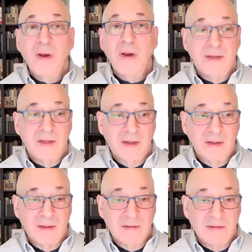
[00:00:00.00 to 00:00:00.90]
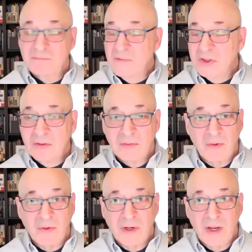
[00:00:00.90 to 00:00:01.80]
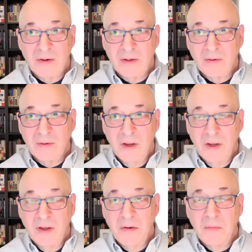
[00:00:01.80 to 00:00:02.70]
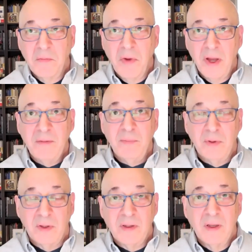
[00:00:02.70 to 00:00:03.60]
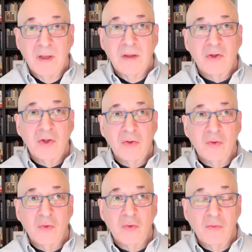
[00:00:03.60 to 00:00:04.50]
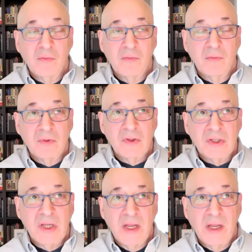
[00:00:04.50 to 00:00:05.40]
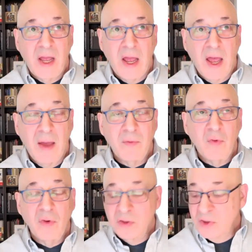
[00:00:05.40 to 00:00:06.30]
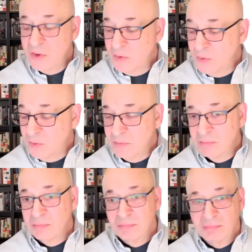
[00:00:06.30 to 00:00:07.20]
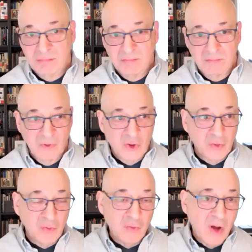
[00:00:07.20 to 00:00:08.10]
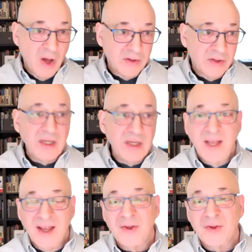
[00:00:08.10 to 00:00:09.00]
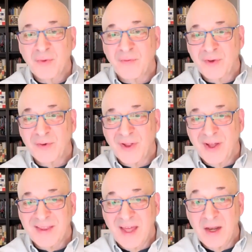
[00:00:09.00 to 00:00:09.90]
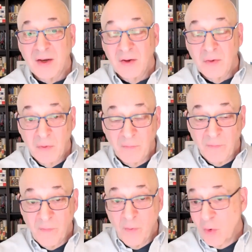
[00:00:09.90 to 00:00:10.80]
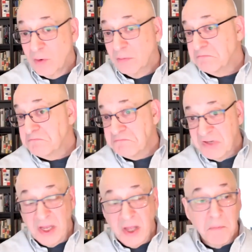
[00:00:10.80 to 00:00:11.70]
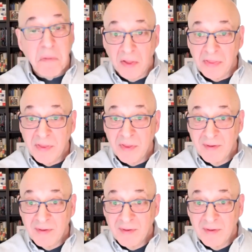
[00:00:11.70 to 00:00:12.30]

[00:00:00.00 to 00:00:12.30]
idea, just throwing it out here, might be to say, I'm going to do a detailed review like that for, say, a month.